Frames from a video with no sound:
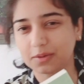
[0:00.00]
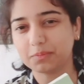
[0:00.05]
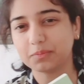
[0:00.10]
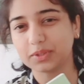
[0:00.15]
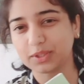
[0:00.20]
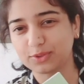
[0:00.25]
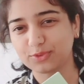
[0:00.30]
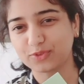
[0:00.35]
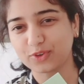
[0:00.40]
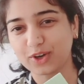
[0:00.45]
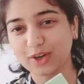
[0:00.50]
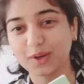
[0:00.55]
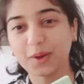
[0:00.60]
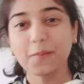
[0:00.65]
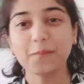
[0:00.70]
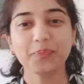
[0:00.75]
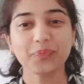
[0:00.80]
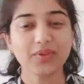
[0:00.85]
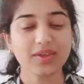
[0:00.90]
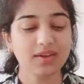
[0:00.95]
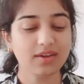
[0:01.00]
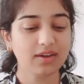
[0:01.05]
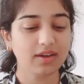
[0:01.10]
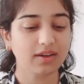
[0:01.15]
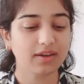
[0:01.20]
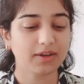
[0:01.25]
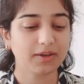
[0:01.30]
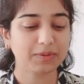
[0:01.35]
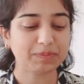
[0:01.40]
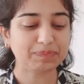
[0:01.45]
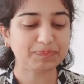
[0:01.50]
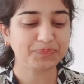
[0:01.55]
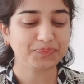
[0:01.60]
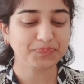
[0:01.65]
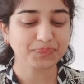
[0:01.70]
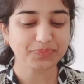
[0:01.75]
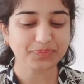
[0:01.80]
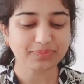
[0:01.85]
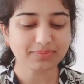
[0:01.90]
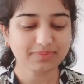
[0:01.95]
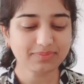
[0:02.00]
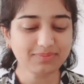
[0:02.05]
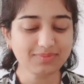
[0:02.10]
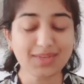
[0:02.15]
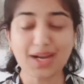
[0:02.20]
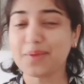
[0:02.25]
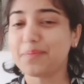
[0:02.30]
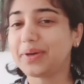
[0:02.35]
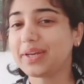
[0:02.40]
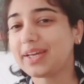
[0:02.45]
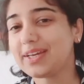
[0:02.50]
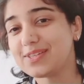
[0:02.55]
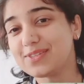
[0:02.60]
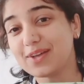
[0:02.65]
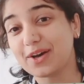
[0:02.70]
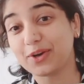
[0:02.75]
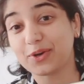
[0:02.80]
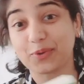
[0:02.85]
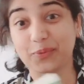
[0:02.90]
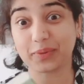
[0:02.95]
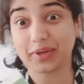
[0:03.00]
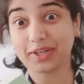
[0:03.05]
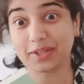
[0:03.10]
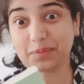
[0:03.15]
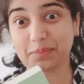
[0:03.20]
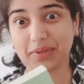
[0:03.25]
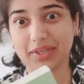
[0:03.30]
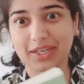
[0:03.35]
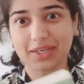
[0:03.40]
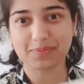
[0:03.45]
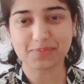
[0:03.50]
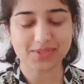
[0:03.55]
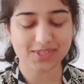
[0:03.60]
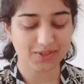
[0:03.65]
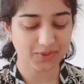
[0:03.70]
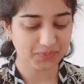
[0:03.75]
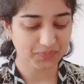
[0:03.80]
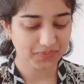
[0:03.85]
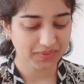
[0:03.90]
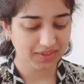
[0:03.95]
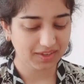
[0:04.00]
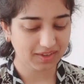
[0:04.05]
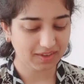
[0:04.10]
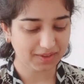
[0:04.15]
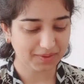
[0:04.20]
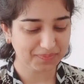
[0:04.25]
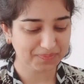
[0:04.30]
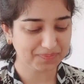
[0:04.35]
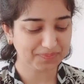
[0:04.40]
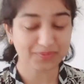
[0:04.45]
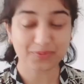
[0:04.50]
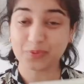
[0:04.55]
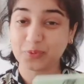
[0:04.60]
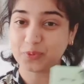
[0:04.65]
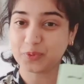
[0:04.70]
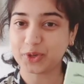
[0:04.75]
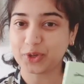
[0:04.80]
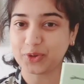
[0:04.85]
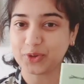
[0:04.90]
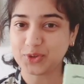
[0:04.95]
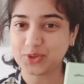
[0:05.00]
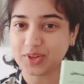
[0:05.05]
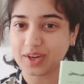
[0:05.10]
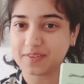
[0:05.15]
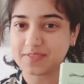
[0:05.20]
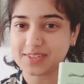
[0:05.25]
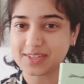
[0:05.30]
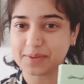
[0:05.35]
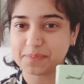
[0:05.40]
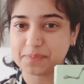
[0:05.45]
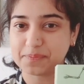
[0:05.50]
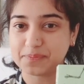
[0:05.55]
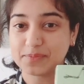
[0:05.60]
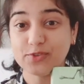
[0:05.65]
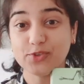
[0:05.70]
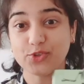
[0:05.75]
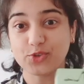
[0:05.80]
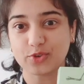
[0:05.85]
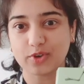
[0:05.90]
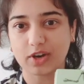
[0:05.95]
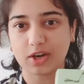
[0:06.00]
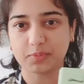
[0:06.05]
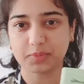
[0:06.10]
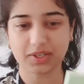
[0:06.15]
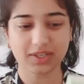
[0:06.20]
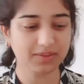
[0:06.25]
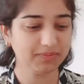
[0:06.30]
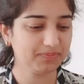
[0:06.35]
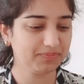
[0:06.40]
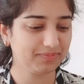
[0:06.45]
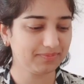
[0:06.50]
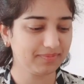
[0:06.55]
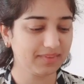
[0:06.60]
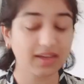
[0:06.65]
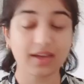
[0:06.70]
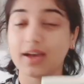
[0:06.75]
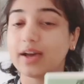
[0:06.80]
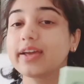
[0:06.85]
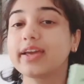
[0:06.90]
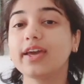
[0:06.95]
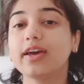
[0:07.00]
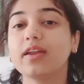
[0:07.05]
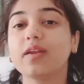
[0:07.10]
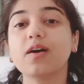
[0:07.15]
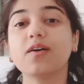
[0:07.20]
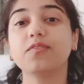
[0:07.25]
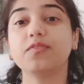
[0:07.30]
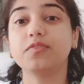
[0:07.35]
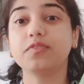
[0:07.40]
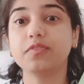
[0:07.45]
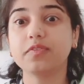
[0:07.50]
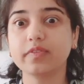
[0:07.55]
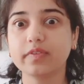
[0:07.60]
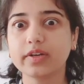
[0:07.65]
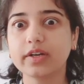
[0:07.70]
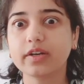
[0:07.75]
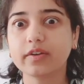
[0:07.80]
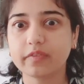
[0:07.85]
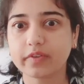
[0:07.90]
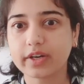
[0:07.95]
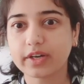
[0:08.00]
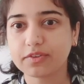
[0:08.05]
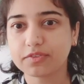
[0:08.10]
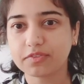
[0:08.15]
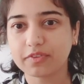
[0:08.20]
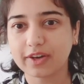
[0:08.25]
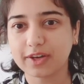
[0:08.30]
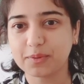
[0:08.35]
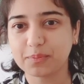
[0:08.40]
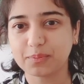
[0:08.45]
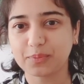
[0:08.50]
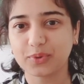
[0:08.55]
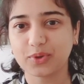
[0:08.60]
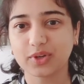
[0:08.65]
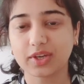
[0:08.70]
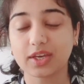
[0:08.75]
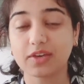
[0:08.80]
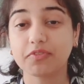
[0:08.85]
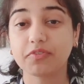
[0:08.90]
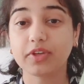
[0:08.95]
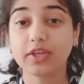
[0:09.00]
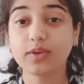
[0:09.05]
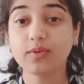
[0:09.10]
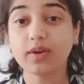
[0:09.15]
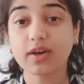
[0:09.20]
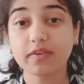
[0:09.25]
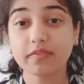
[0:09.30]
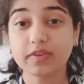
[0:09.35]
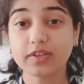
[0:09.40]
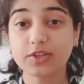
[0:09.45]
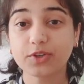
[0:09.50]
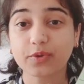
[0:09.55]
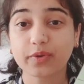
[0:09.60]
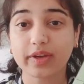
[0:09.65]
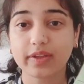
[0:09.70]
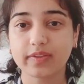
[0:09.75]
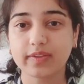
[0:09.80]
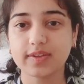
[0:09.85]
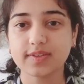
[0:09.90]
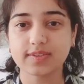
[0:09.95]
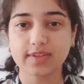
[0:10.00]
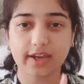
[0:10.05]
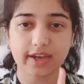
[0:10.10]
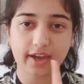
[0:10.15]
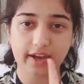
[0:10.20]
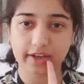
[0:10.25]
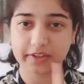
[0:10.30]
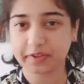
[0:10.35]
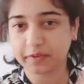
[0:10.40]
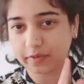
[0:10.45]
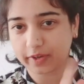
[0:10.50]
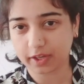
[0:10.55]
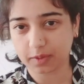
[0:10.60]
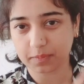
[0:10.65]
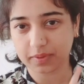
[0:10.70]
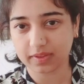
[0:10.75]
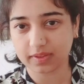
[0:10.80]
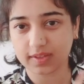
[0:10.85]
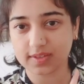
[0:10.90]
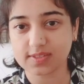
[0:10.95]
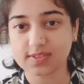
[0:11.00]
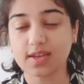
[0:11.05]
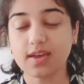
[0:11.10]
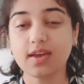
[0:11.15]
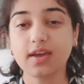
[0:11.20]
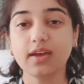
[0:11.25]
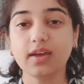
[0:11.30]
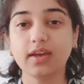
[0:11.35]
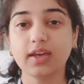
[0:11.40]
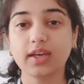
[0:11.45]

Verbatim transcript: a complete fraud. Um, but he's not a real medium, so um, we're going to have some drama Again, a very, very fun book. If you haven't read this, I highly recommend this.